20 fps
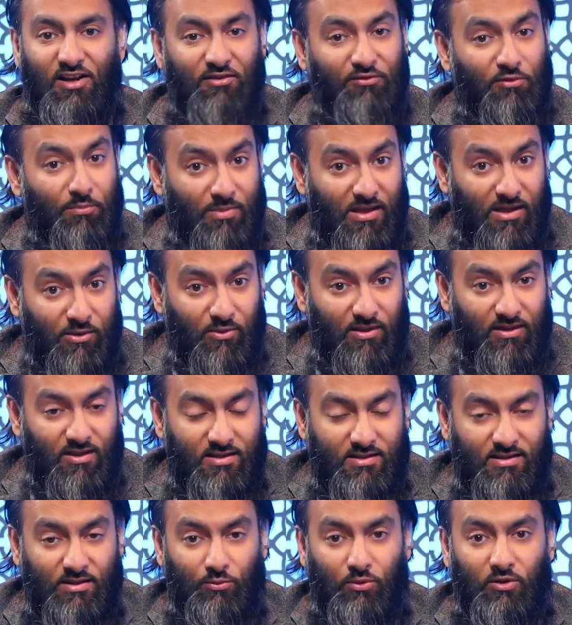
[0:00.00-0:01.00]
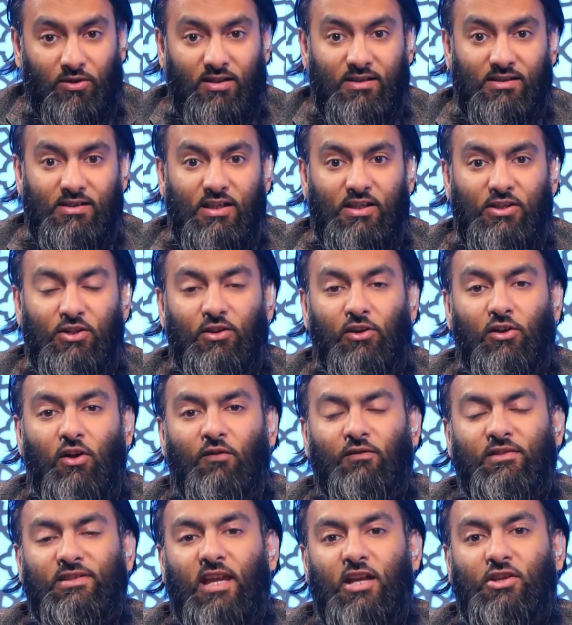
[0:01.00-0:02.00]
Khair for being with us, and we'll continue the
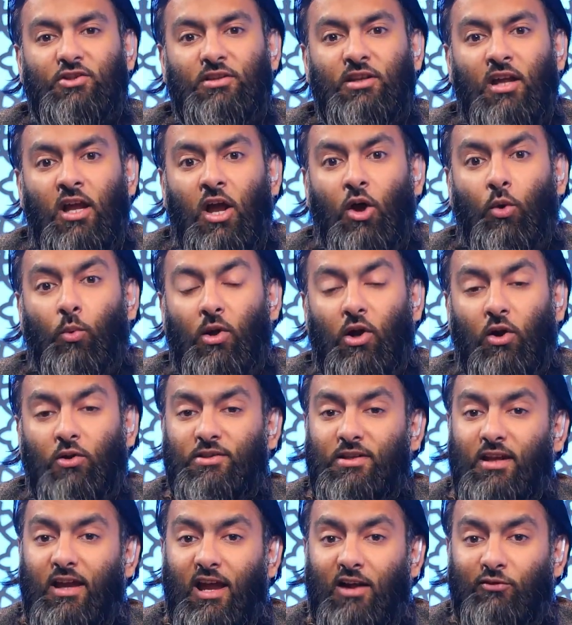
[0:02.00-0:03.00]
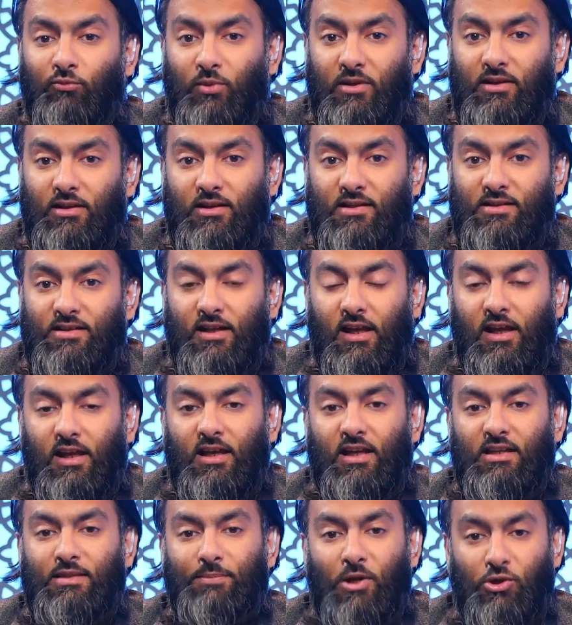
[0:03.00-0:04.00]
conversation. We also have with us
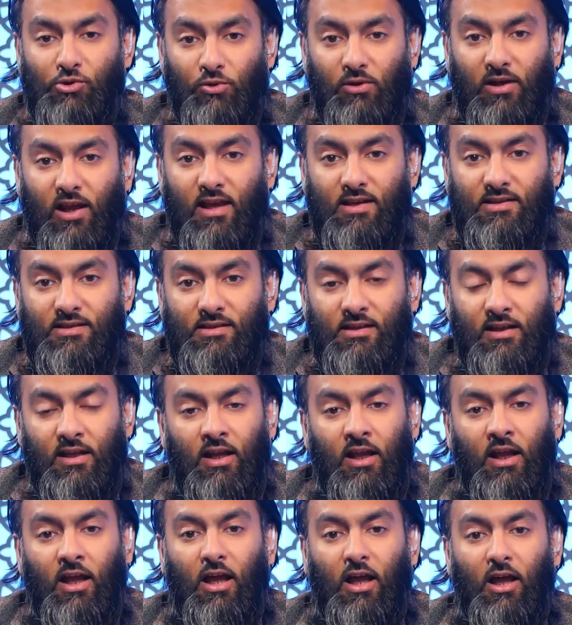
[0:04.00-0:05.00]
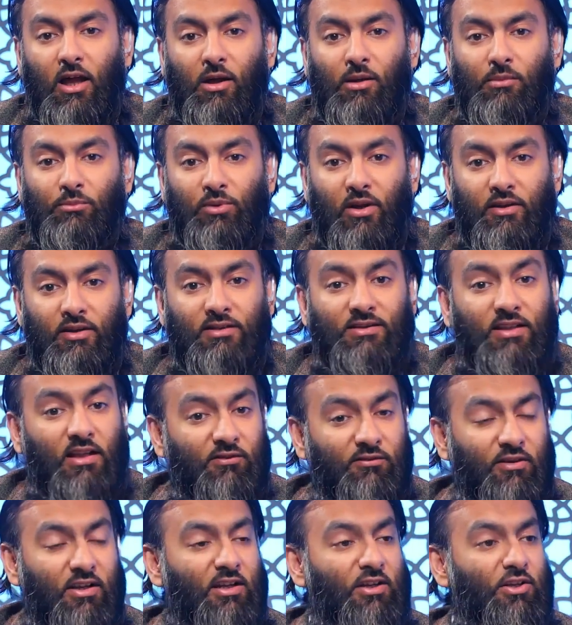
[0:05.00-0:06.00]
a special guest, Brother
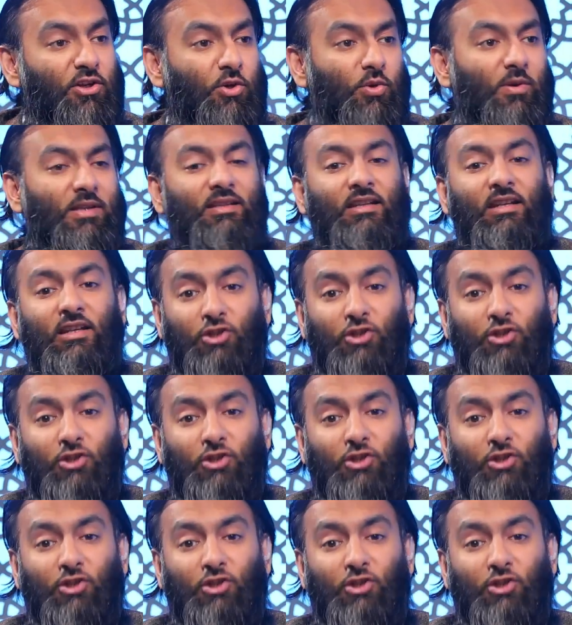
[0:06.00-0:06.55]
Tanveer, who is an